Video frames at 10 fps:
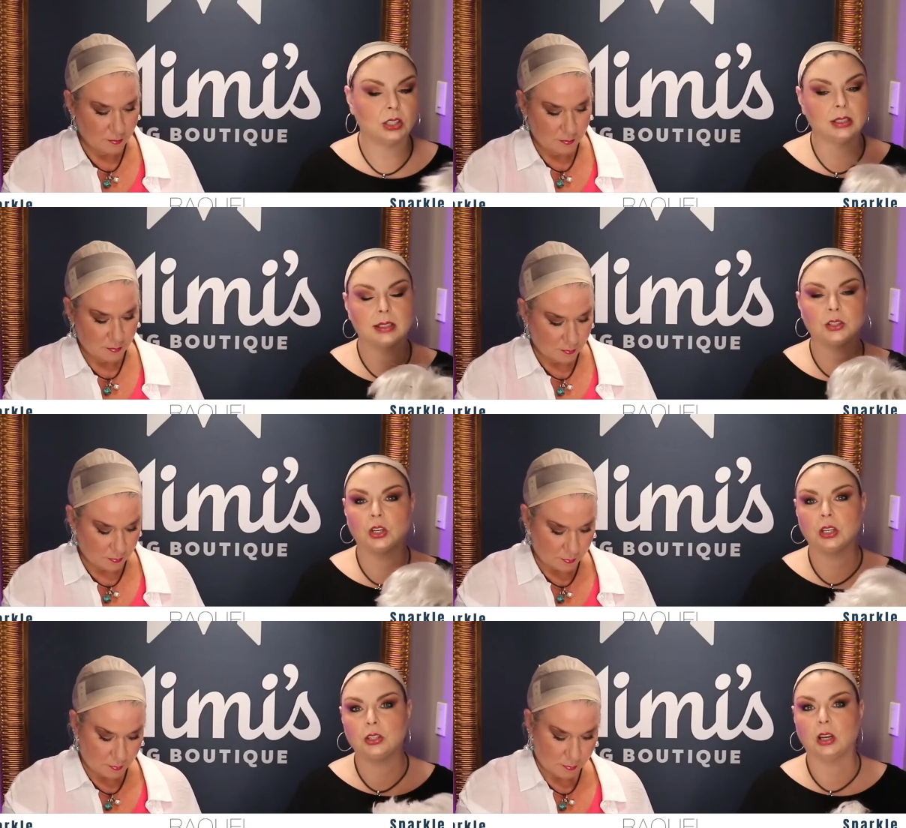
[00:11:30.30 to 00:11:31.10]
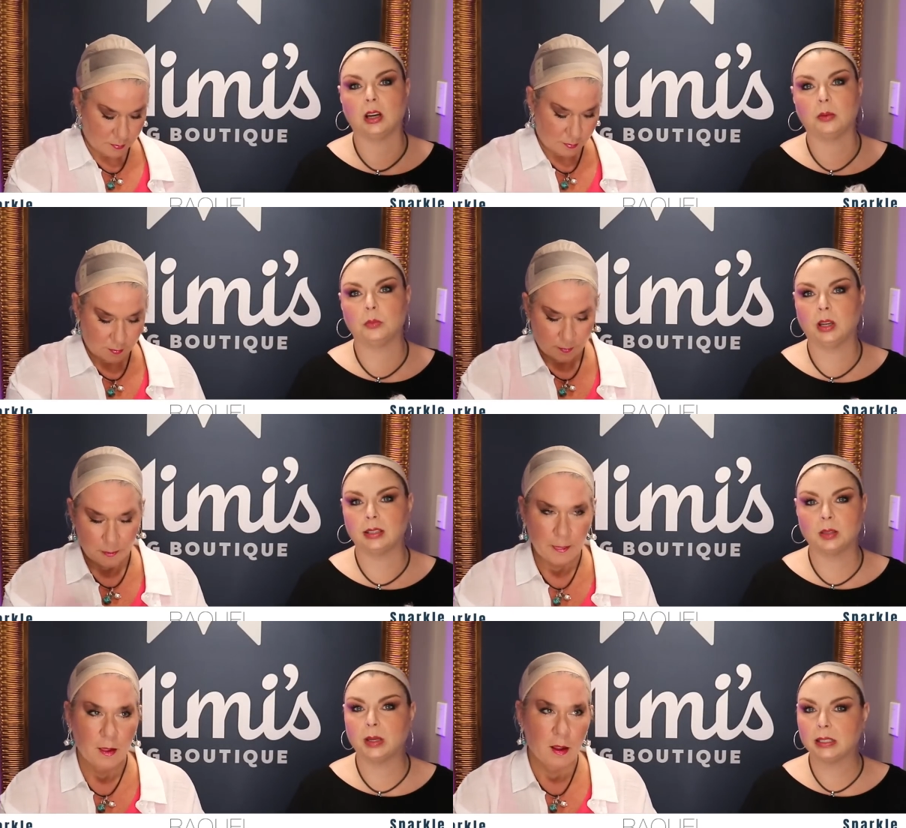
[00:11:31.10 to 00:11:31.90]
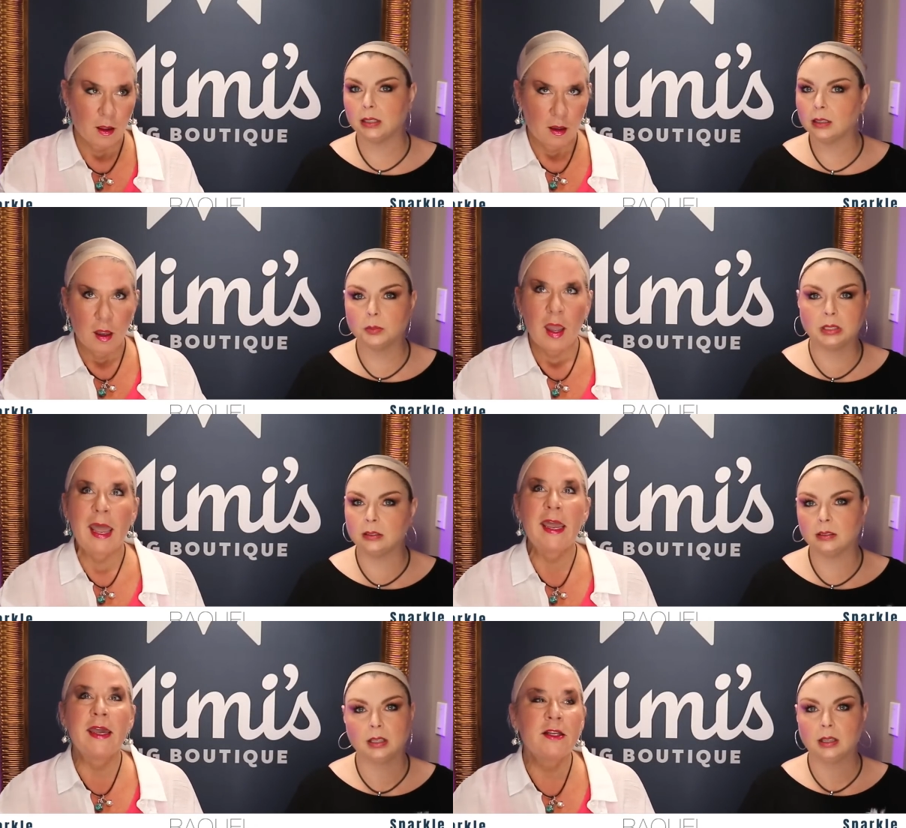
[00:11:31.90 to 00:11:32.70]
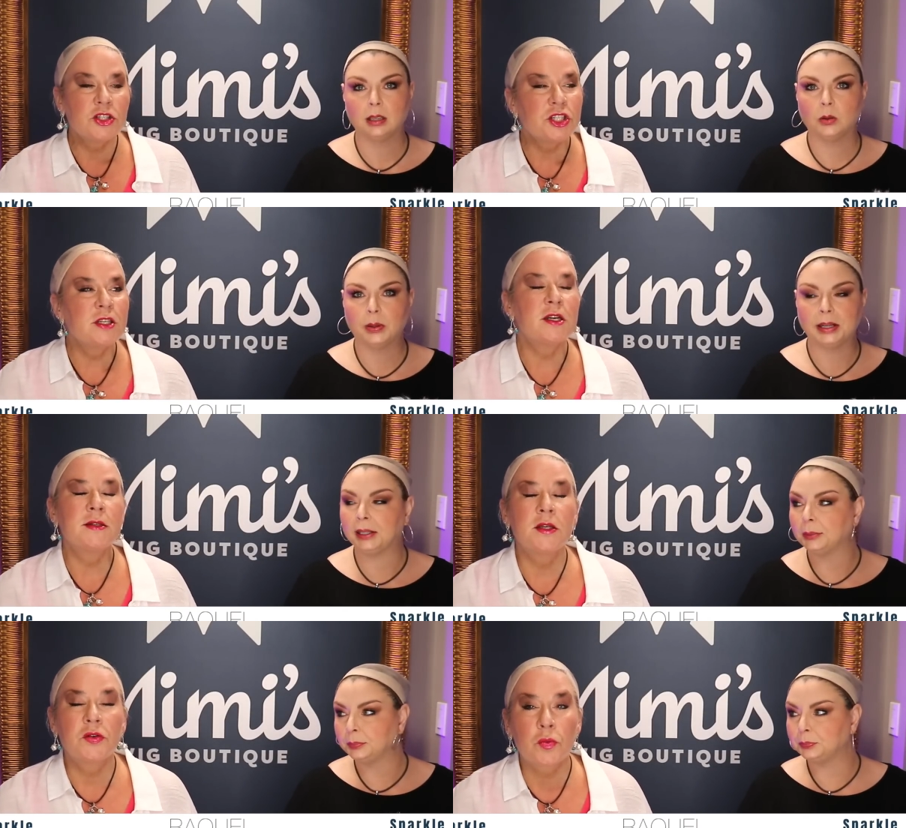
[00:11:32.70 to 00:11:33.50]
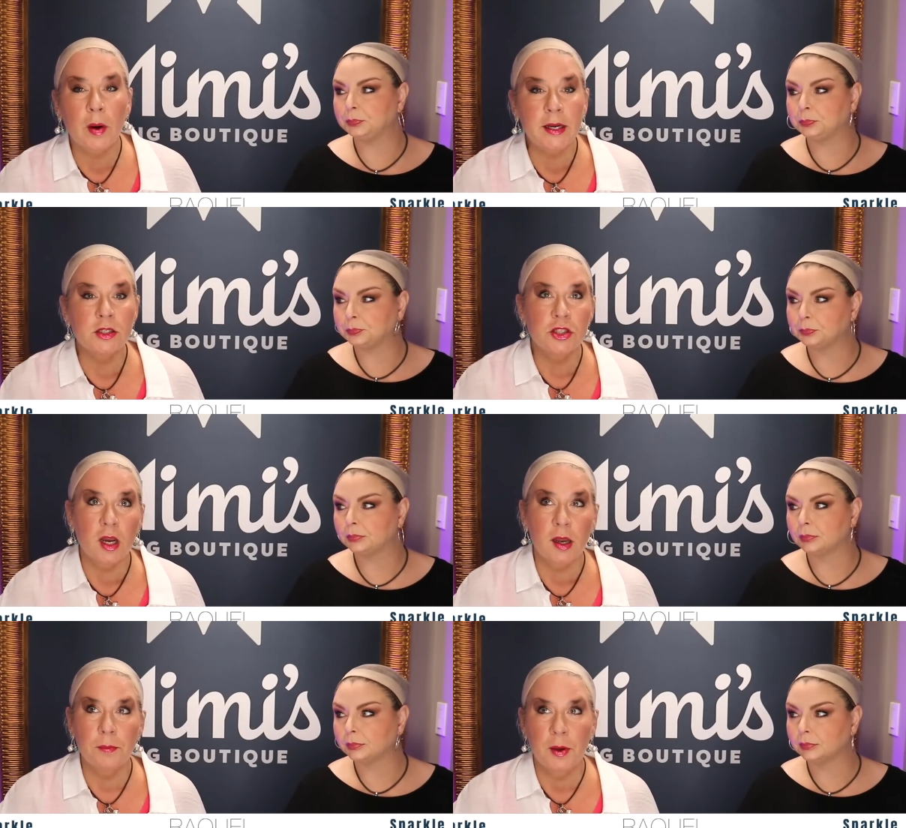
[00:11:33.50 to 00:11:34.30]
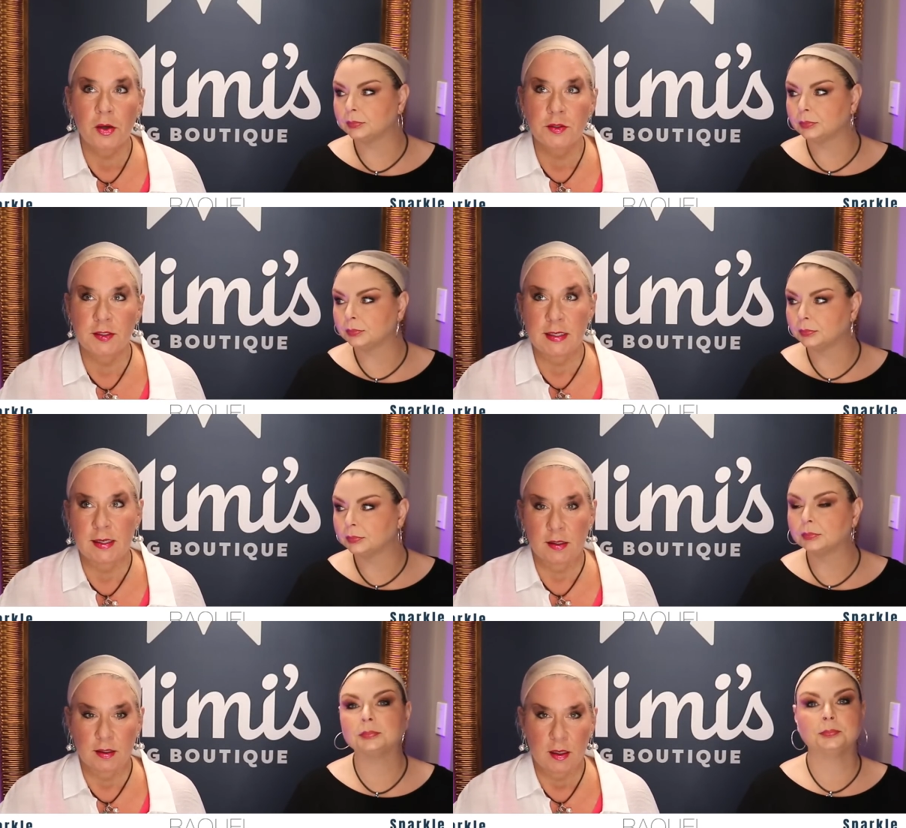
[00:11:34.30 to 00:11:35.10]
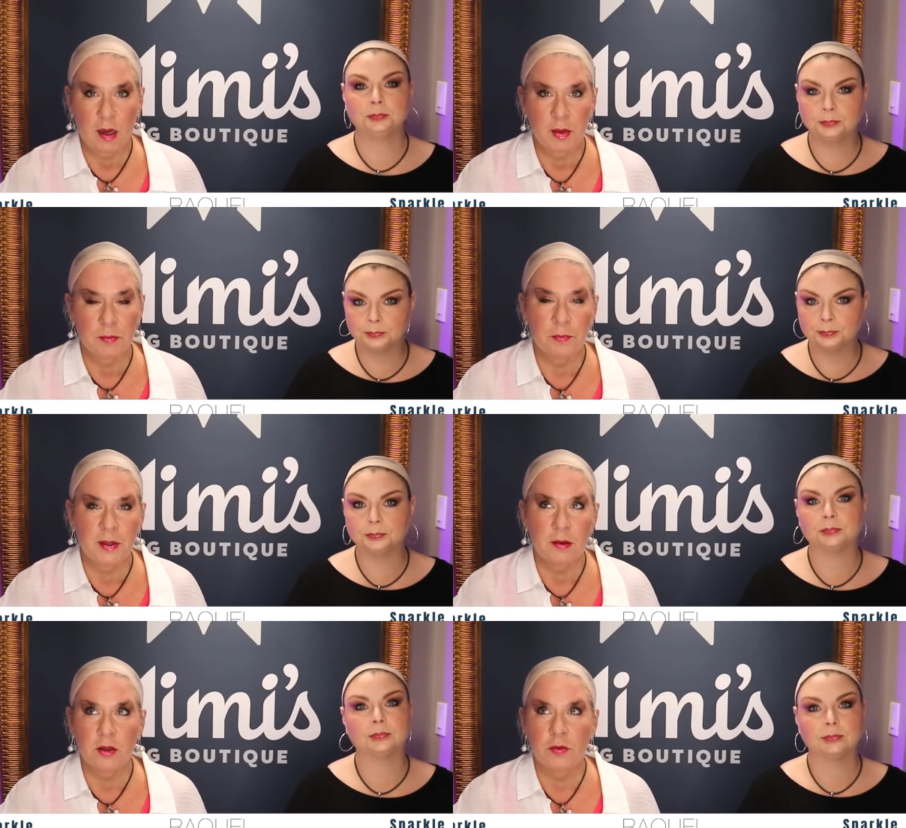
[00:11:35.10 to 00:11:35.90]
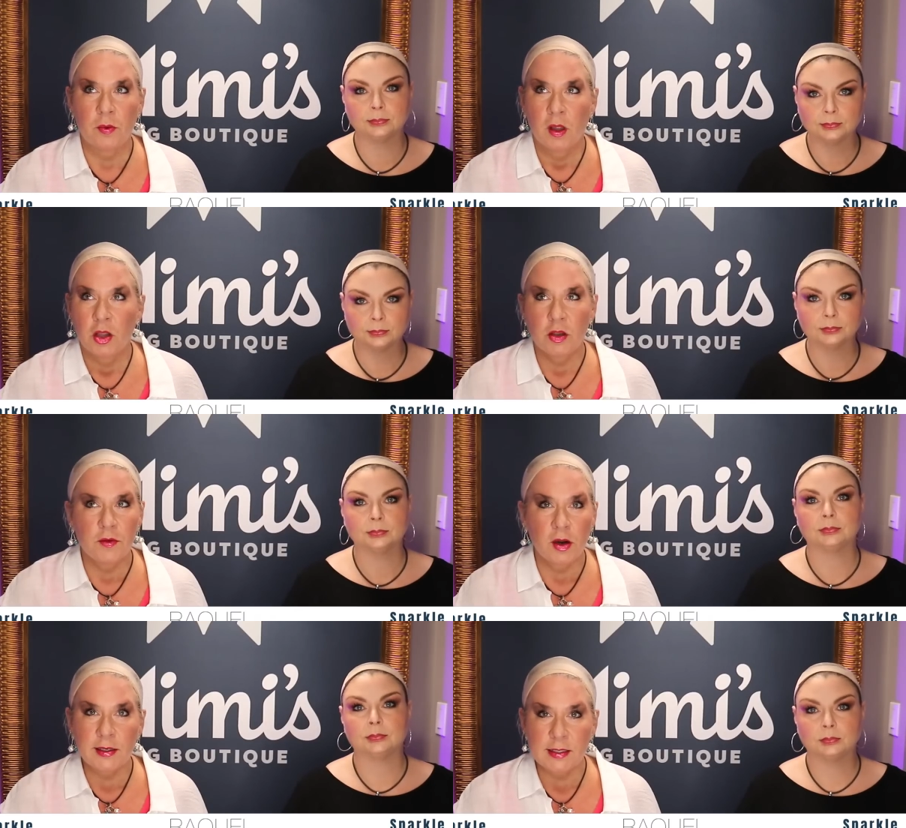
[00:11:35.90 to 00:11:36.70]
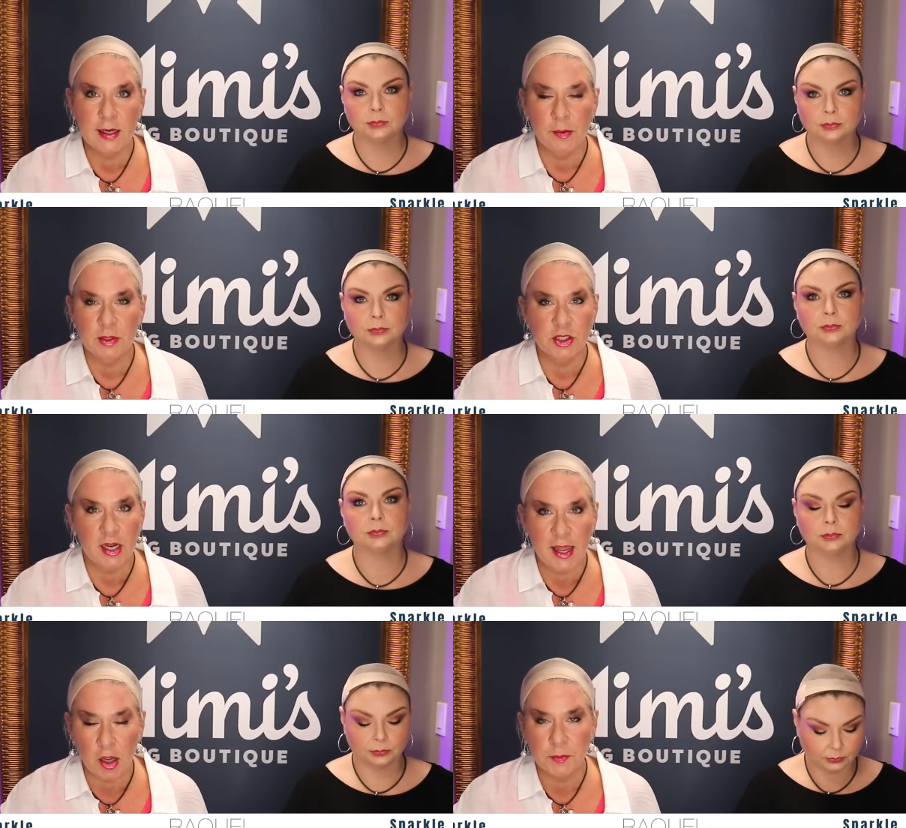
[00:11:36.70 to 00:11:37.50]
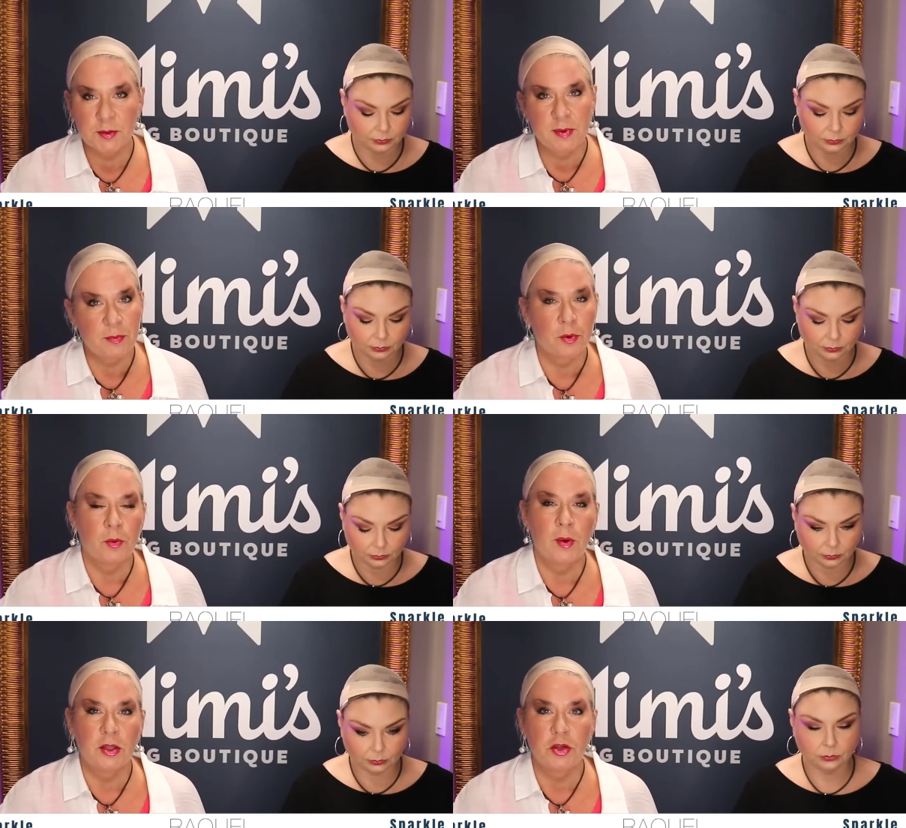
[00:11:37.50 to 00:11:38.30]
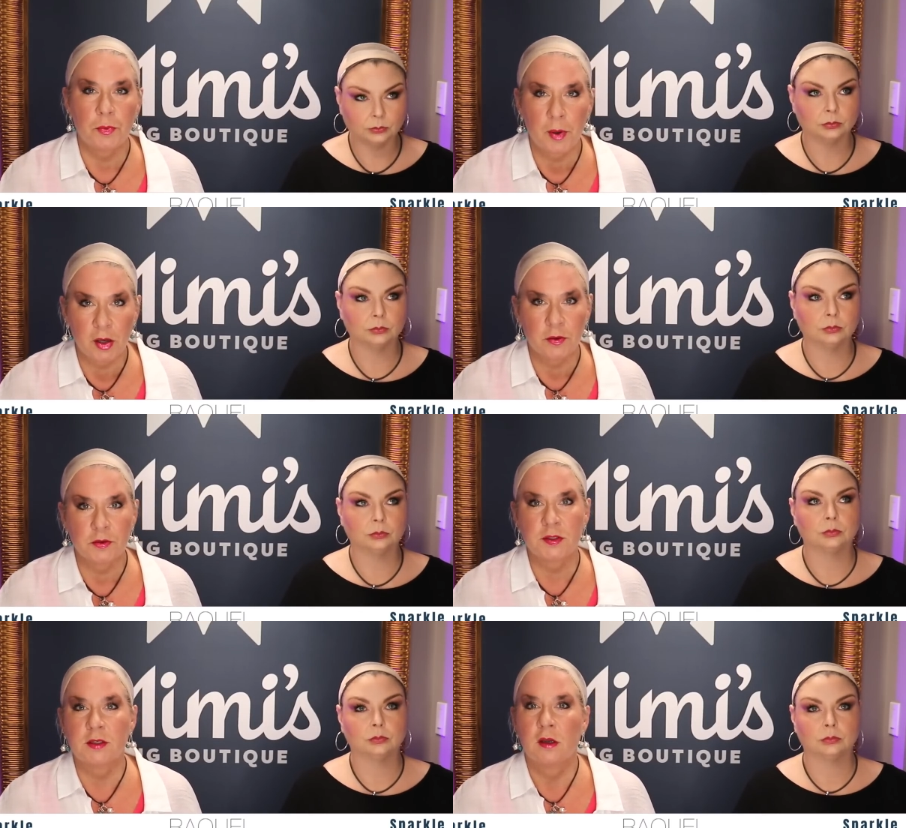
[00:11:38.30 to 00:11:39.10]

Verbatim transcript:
Speaker 1: does such a good job customizing them. And, and she does a
Speaker 2: great job posting. Mm -hmm. I mean, mm-hmm. Pete, you you have no idea how much it helps people when you post